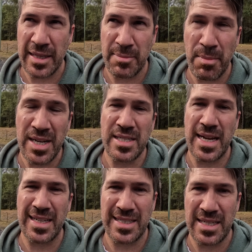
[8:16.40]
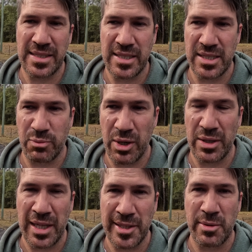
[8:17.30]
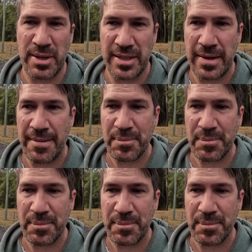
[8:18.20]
The Mustang does this as well a little bit.